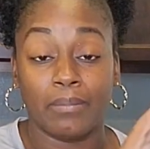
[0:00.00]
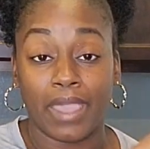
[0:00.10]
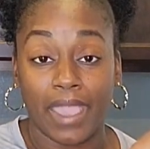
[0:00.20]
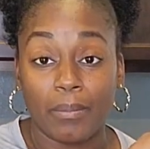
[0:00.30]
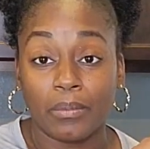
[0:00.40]
but
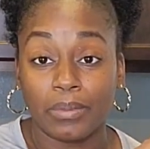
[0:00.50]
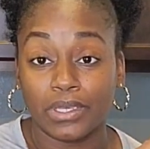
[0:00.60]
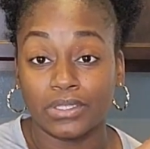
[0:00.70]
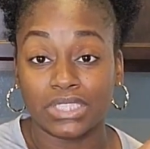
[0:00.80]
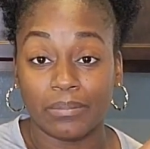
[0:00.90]
apple
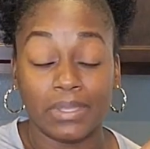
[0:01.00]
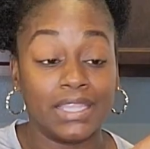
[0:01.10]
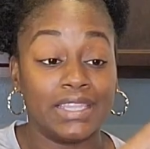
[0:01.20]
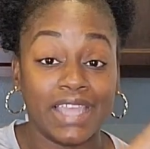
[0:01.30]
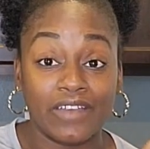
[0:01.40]
peels can be
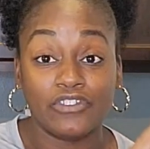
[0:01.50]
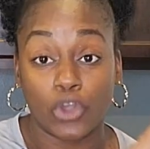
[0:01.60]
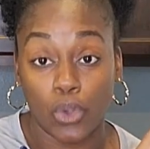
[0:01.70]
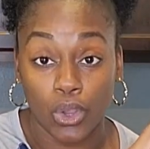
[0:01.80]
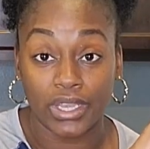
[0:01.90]
left
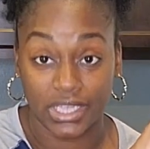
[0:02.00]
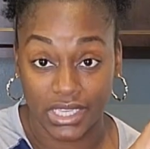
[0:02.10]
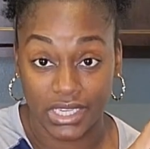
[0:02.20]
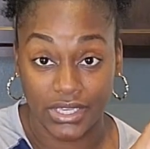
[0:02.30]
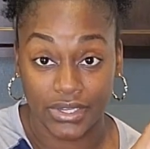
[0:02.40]
on in
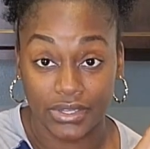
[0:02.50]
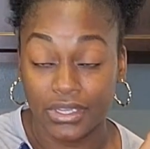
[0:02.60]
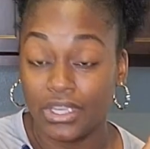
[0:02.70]
here.